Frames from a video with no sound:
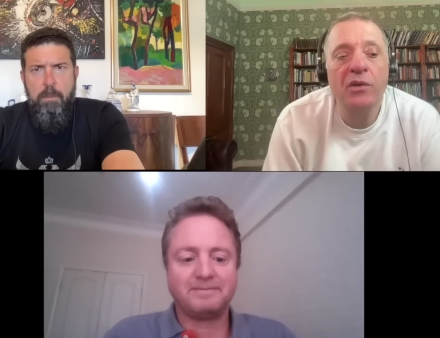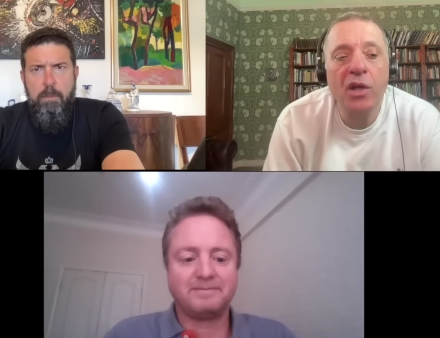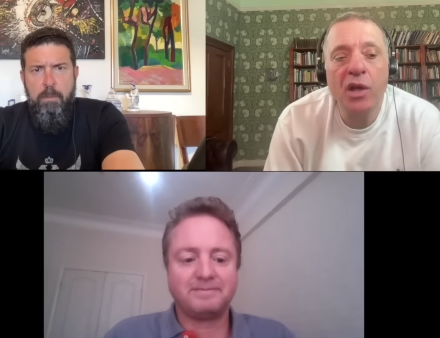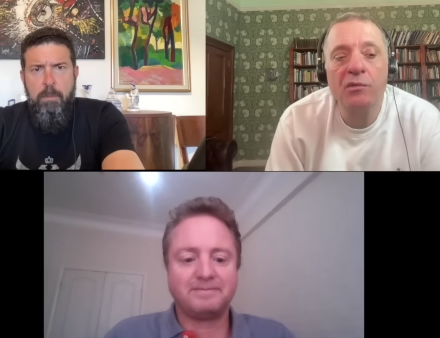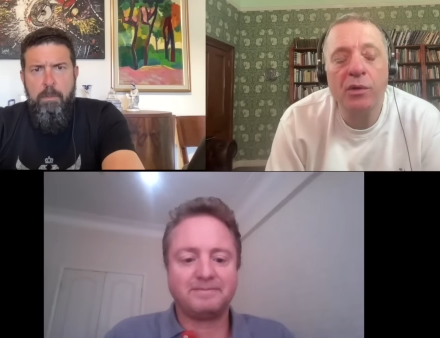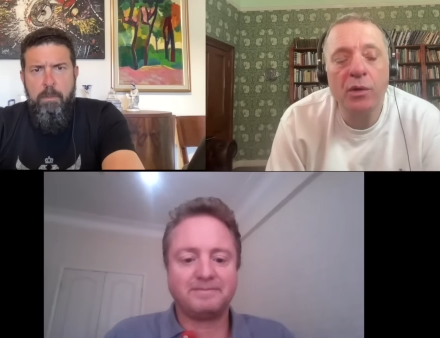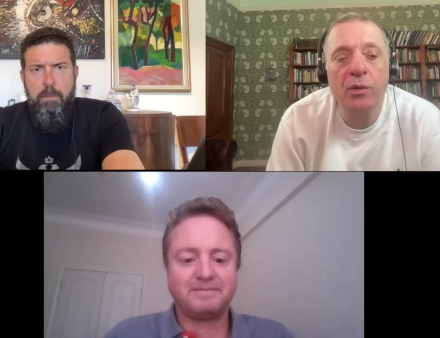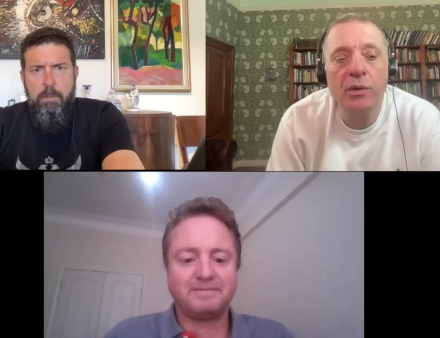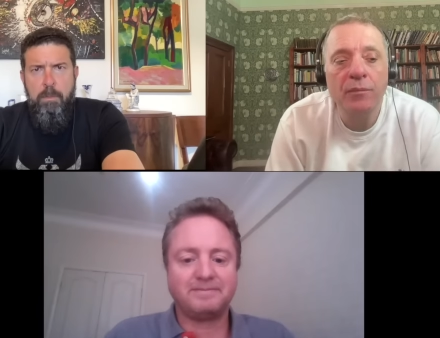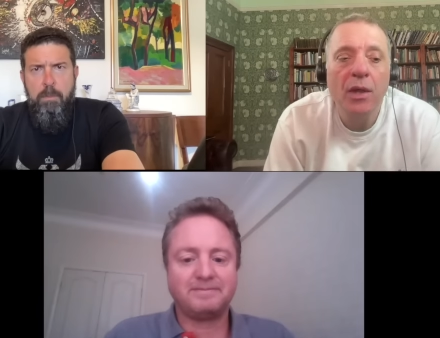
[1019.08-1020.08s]
Speaker 1: overlook.
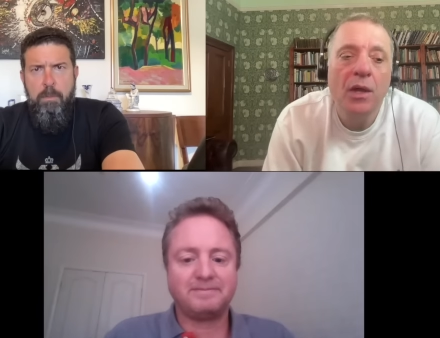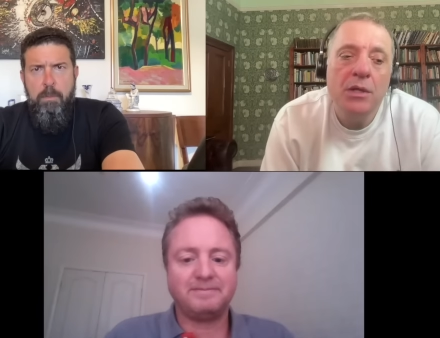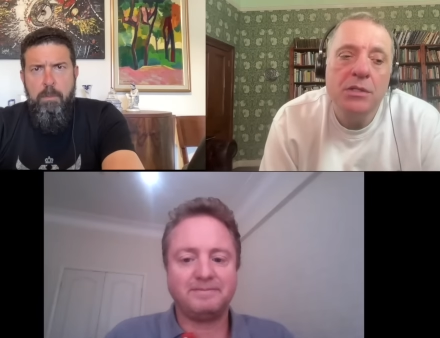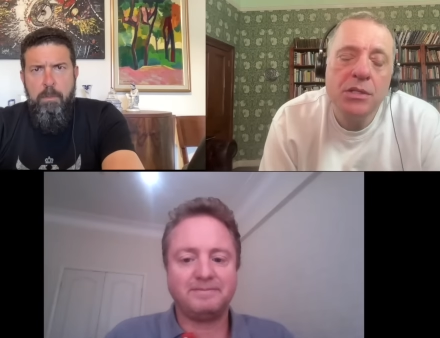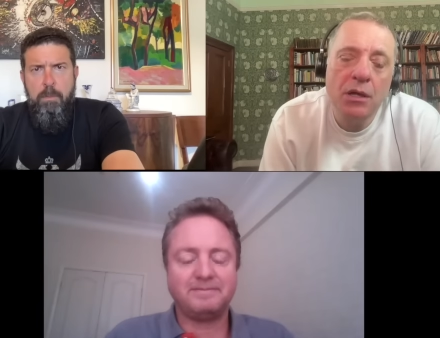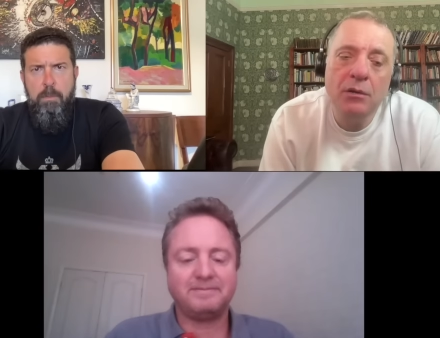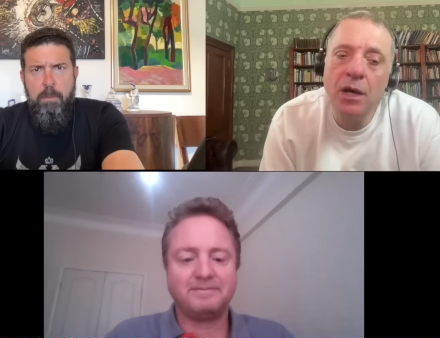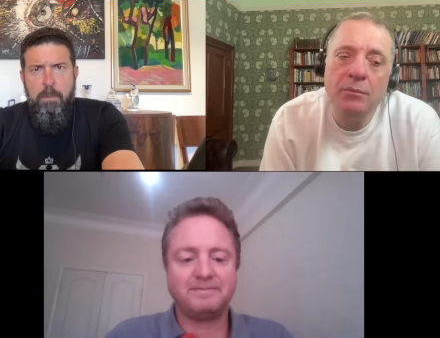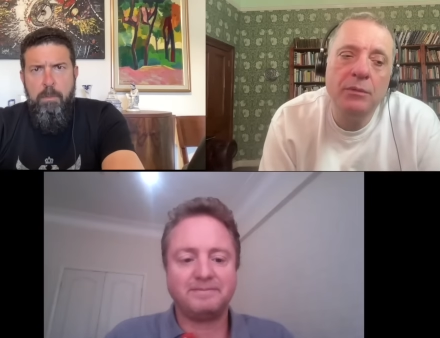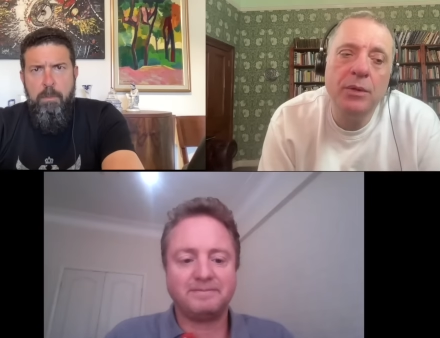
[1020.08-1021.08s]
So, I
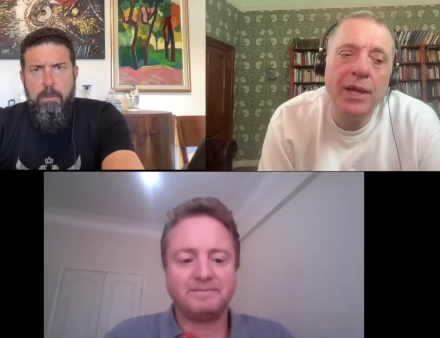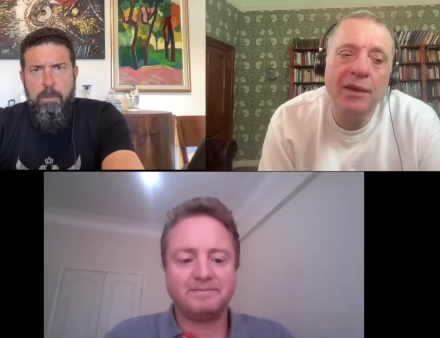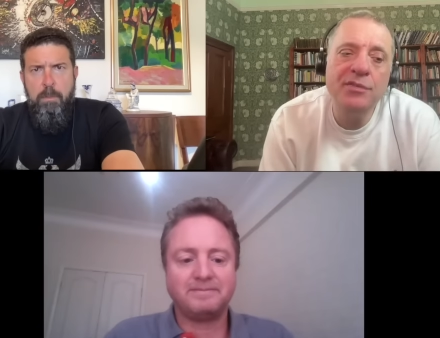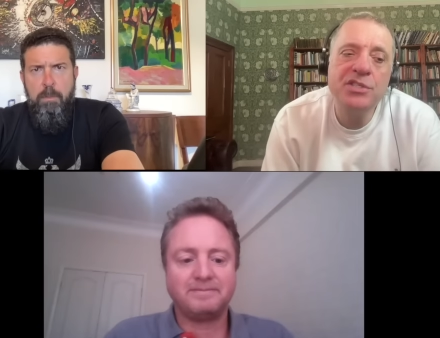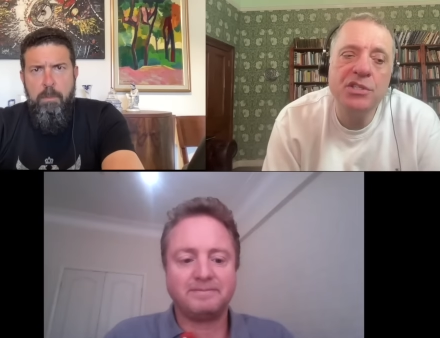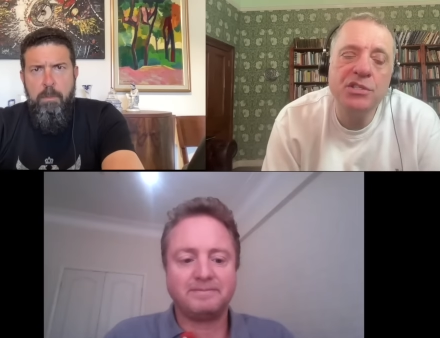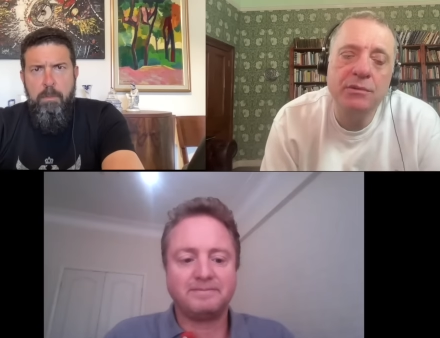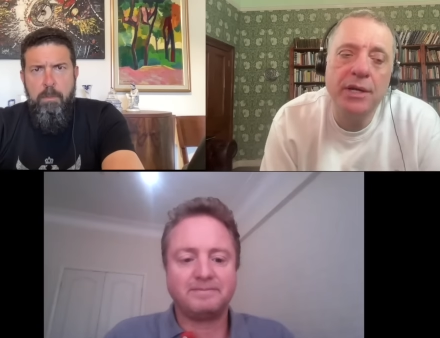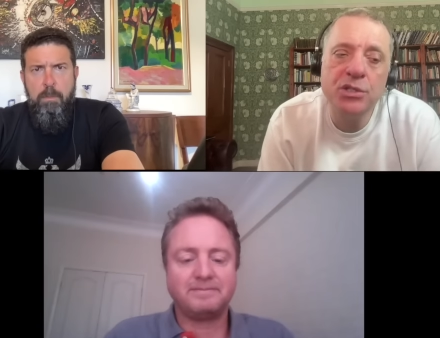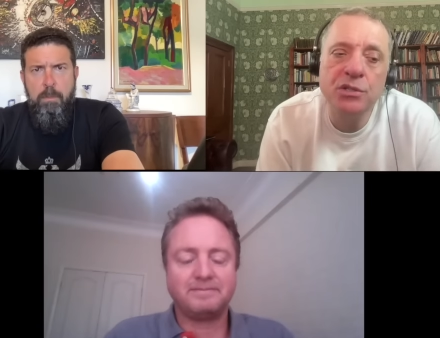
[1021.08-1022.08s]
mean, we have a
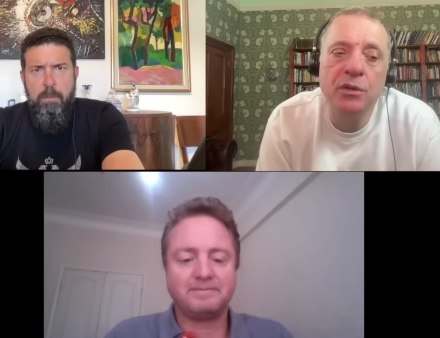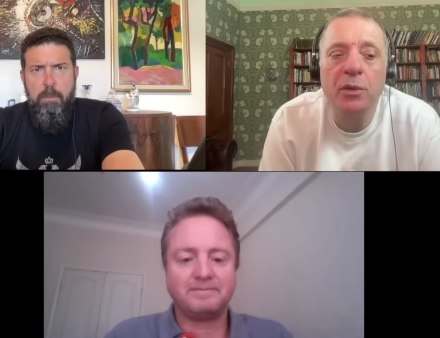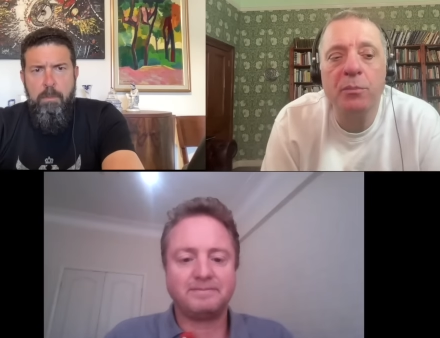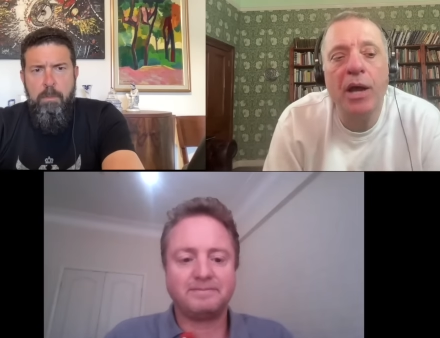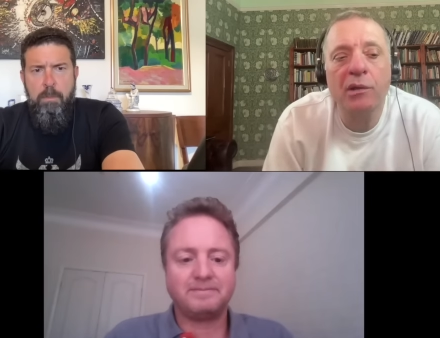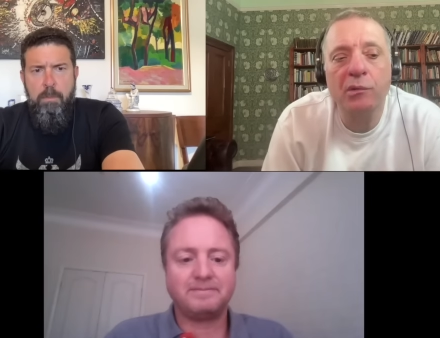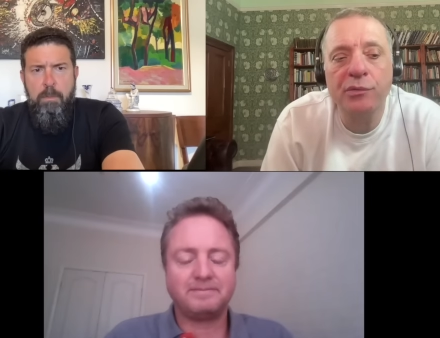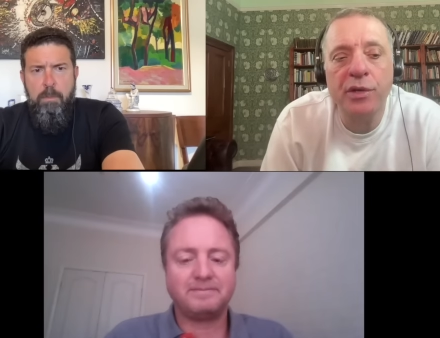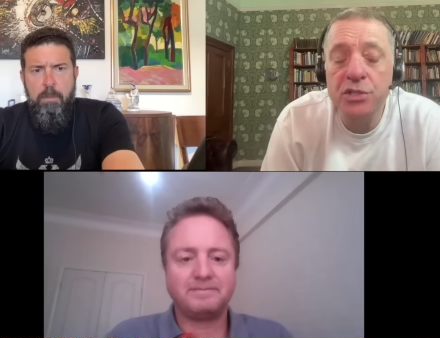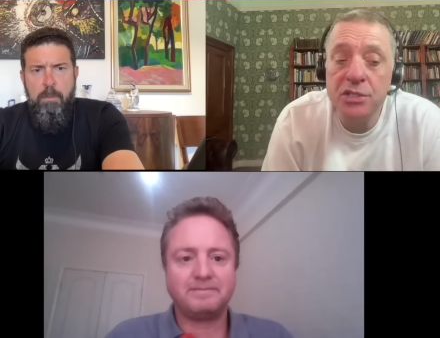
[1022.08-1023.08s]
situation on the
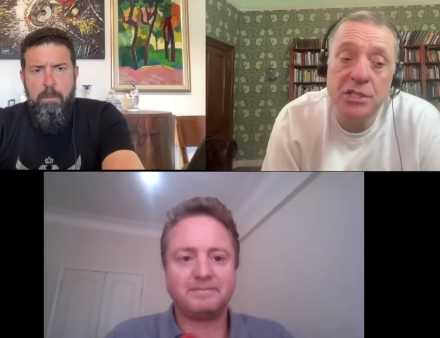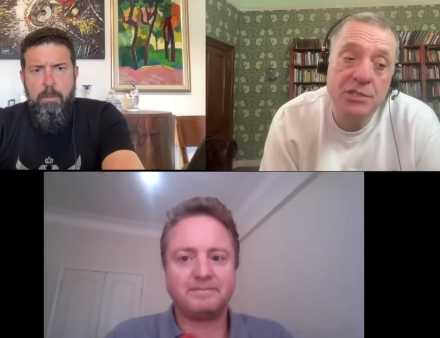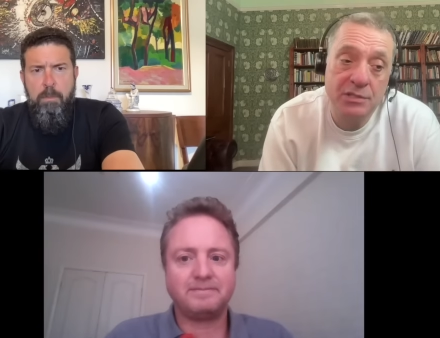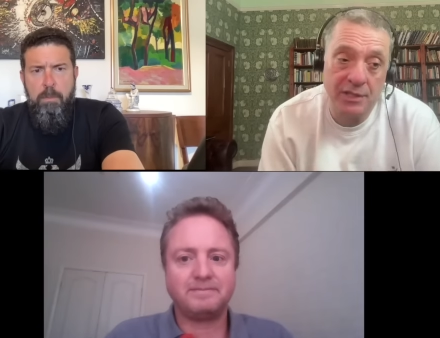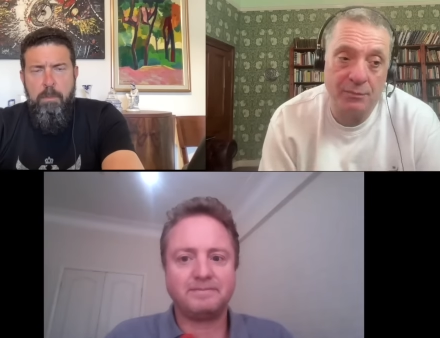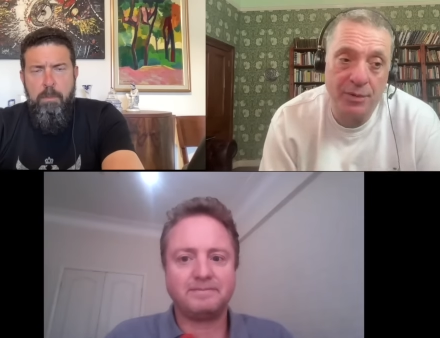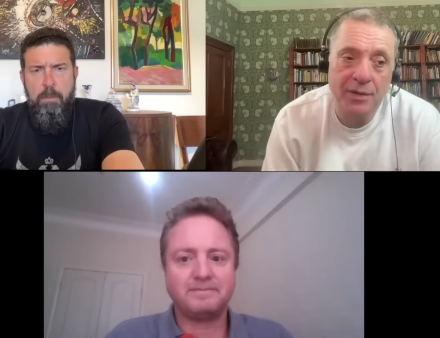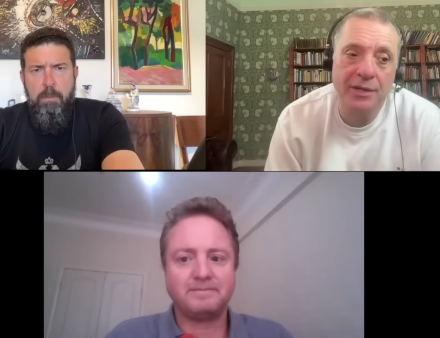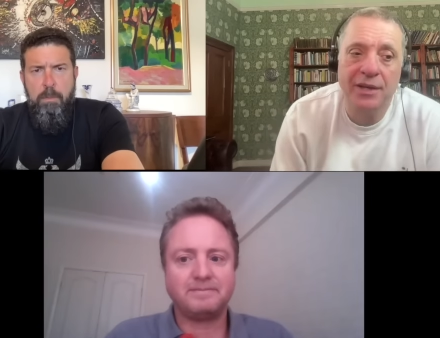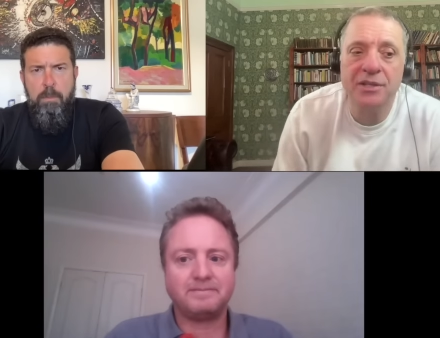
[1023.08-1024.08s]
battlefront. This is, you know, where
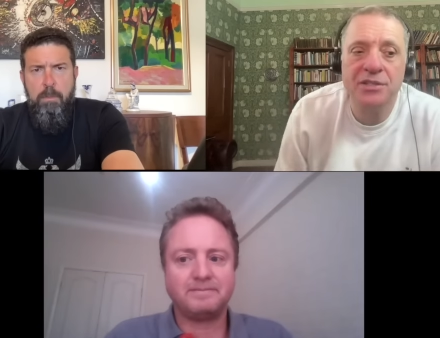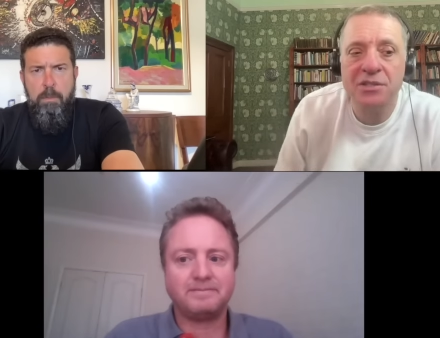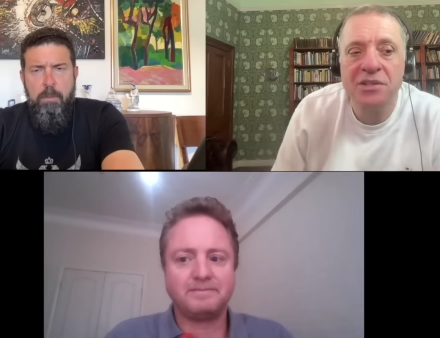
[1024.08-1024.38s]
I'd like to,